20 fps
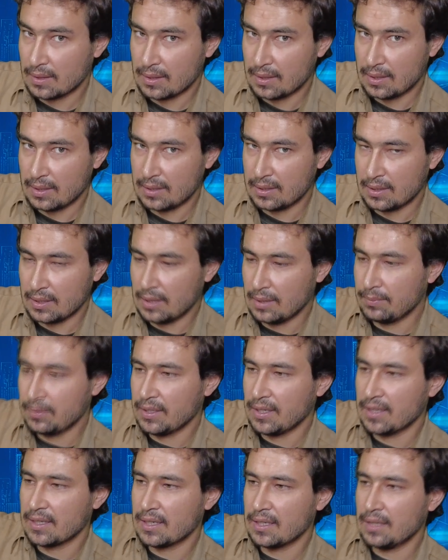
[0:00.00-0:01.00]
in every
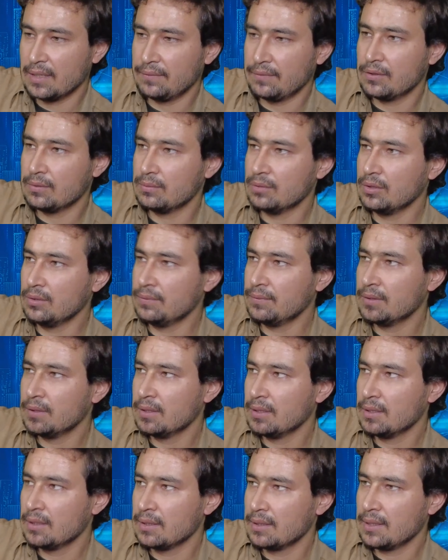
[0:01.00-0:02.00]
angle if you move,
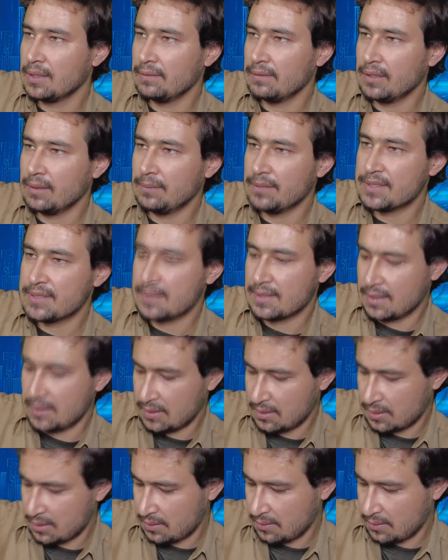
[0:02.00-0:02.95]
they will be stand